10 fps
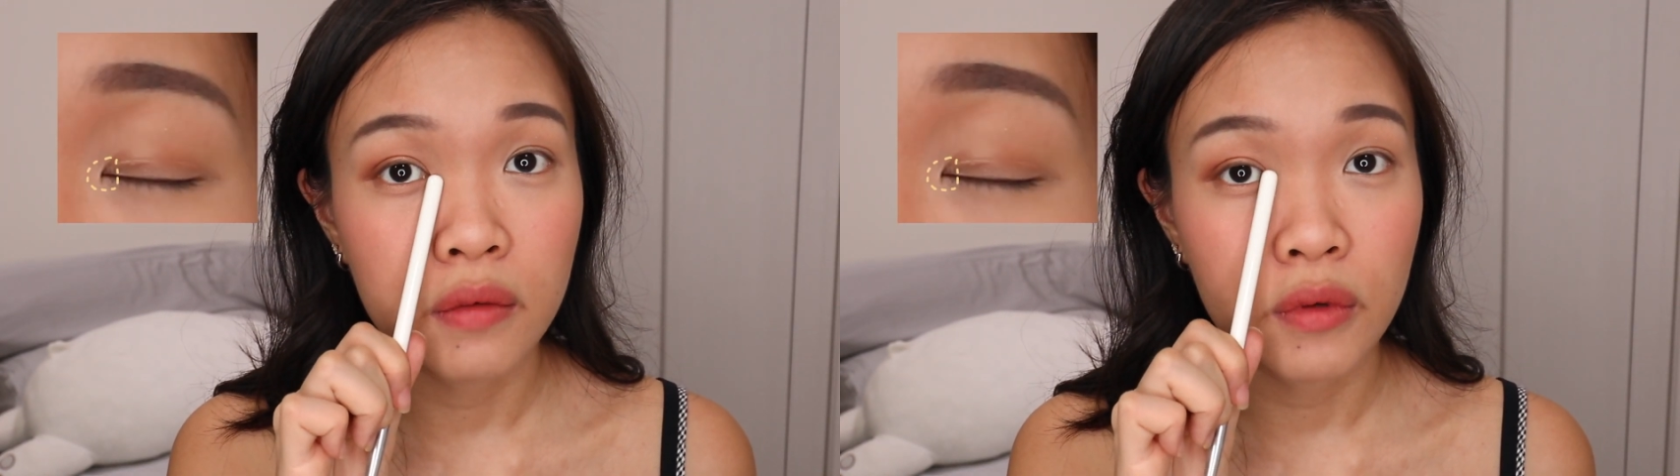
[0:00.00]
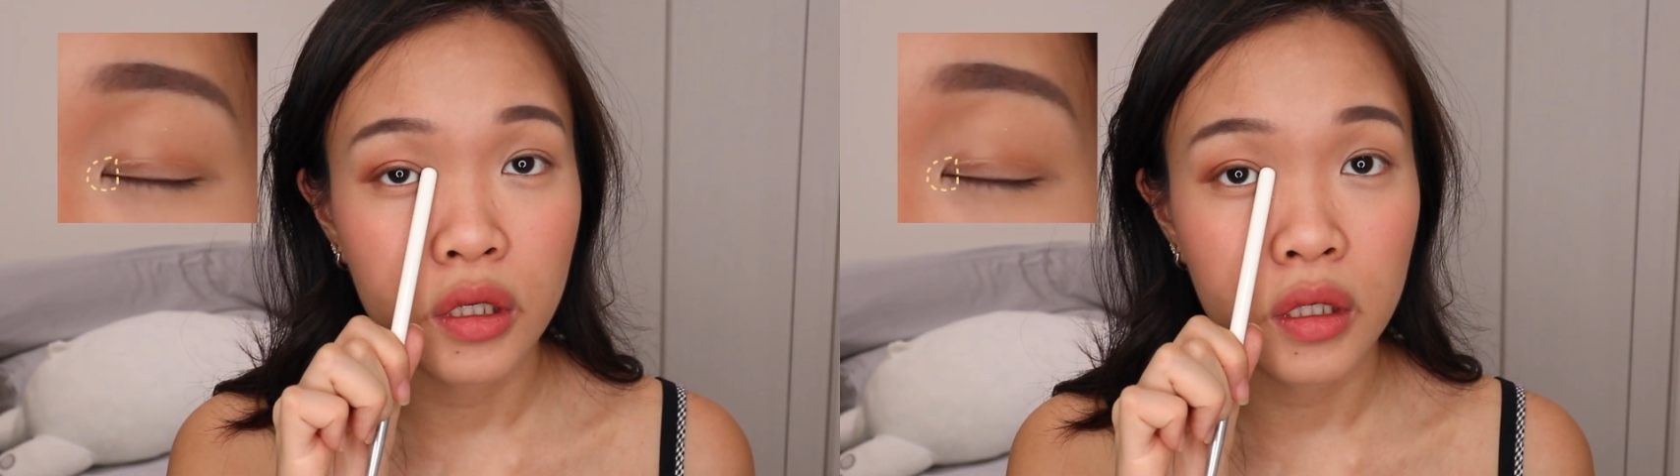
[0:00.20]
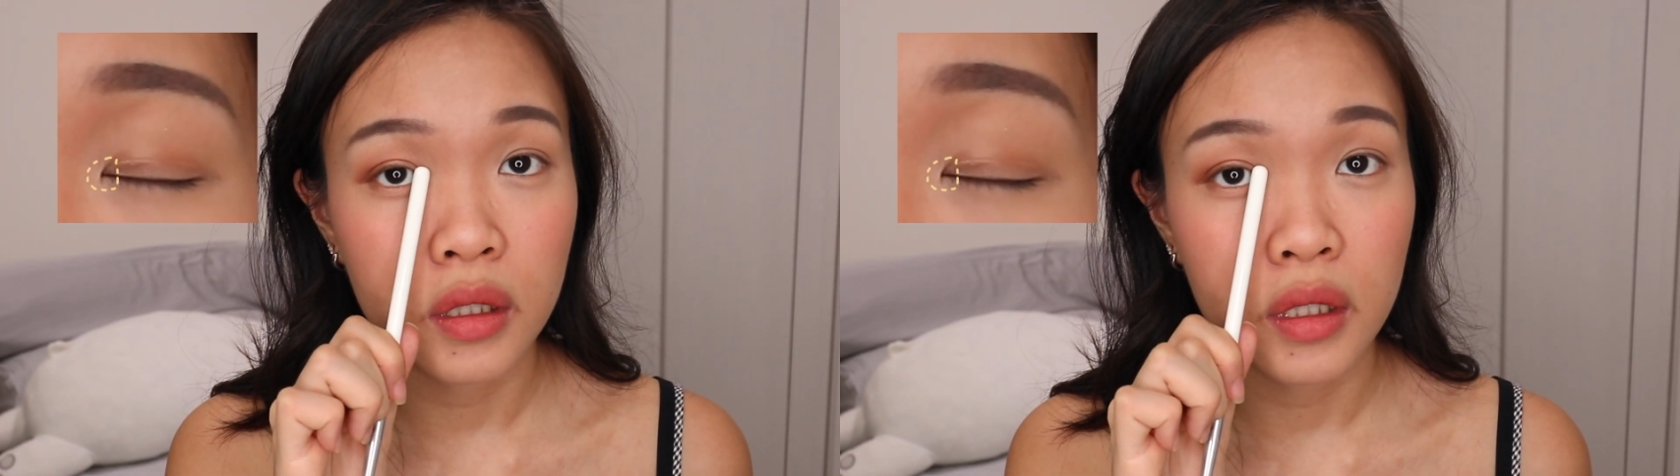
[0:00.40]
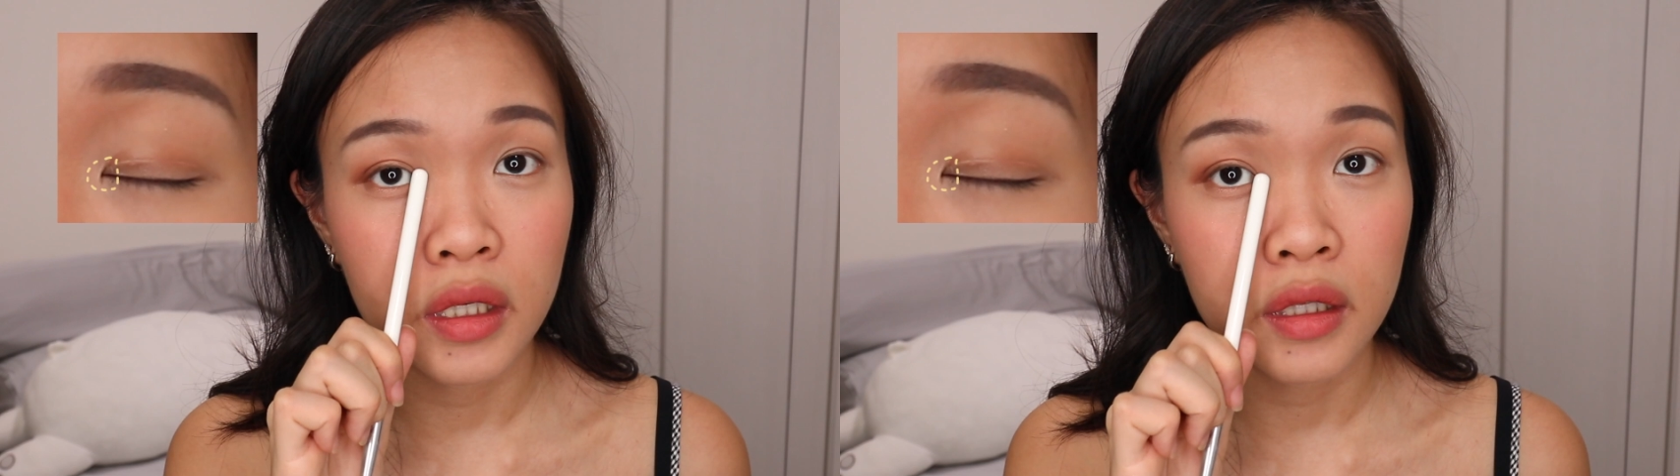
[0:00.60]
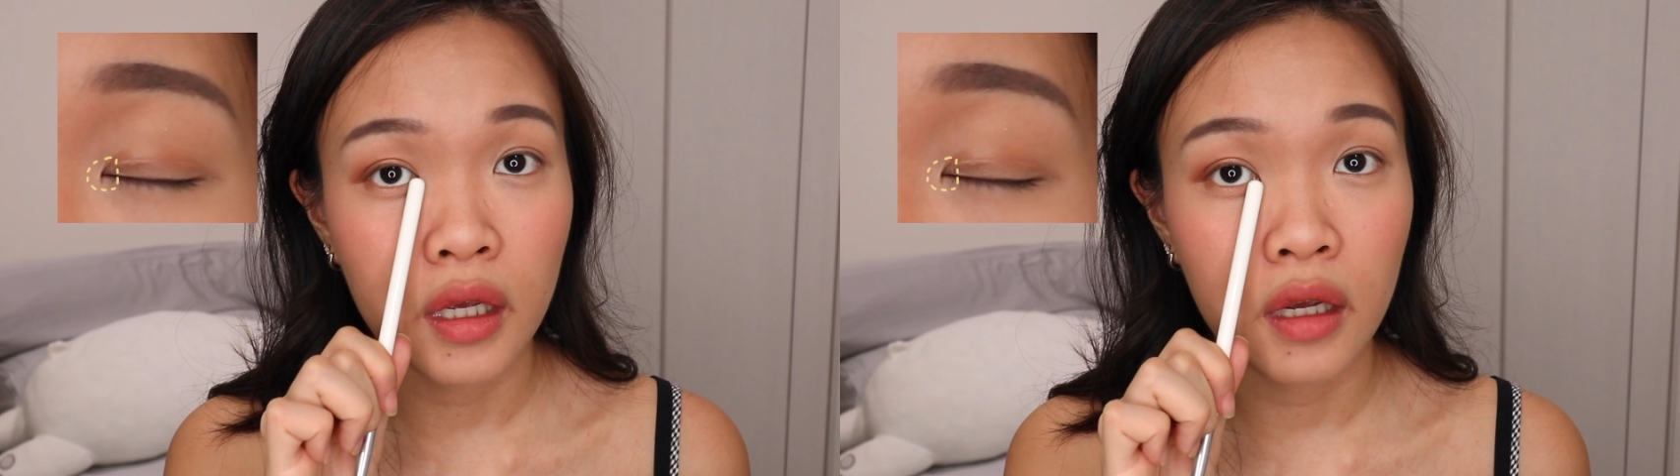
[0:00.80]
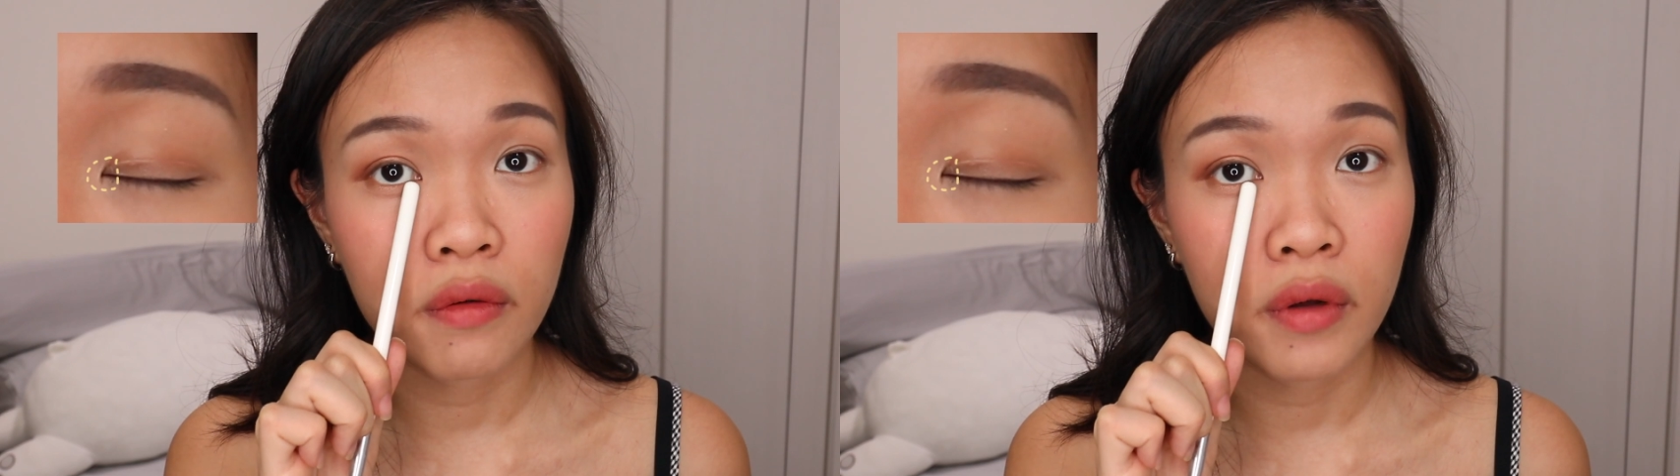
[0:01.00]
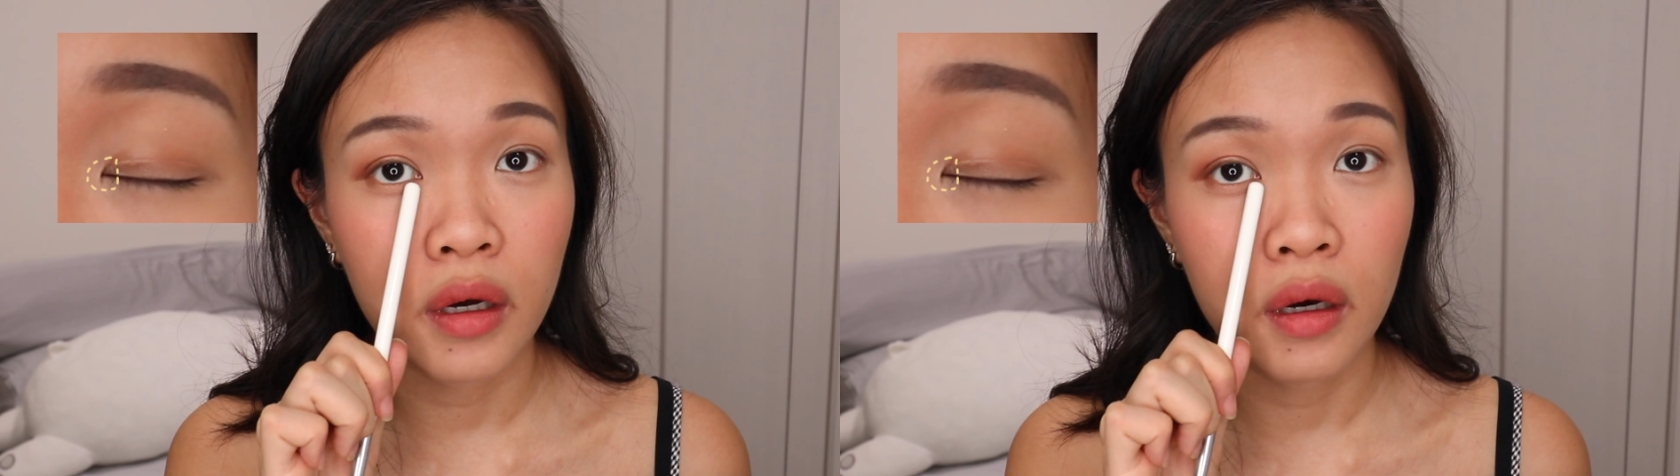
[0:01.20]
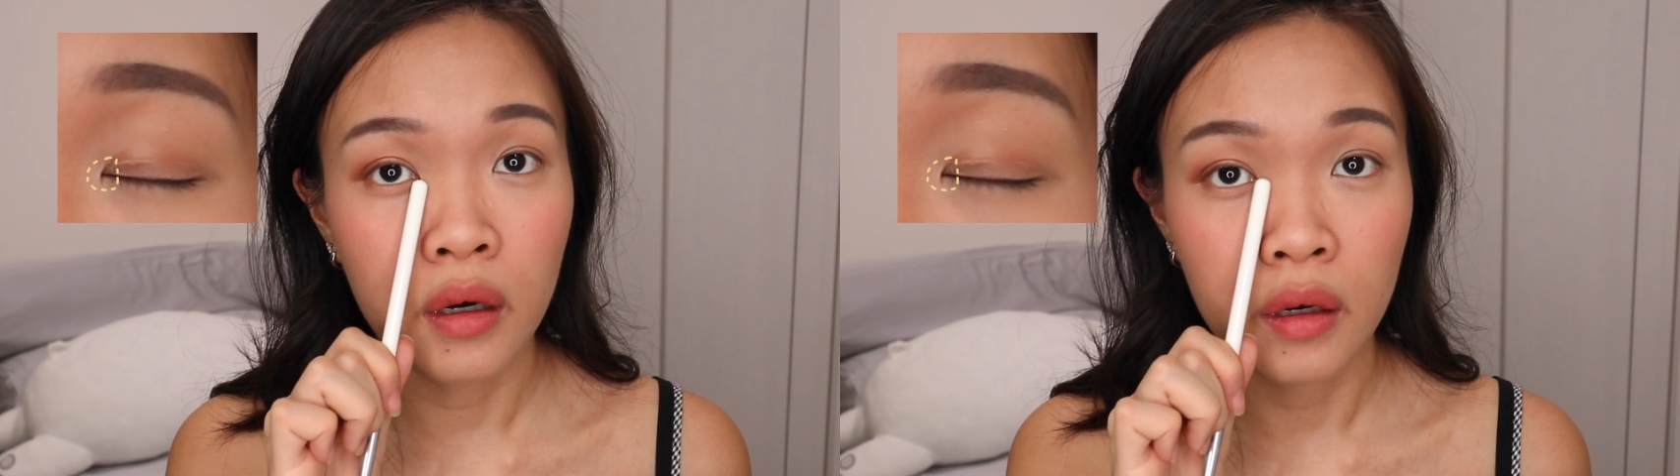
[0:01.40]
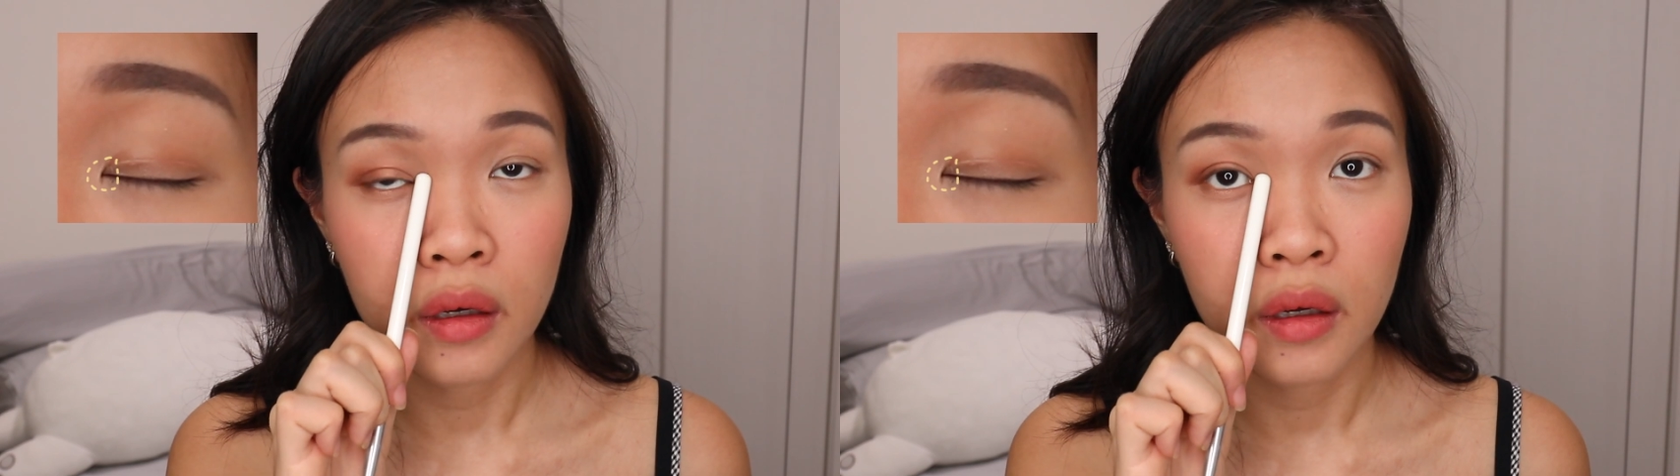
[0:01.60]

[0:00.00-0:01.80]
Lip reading: which is this area.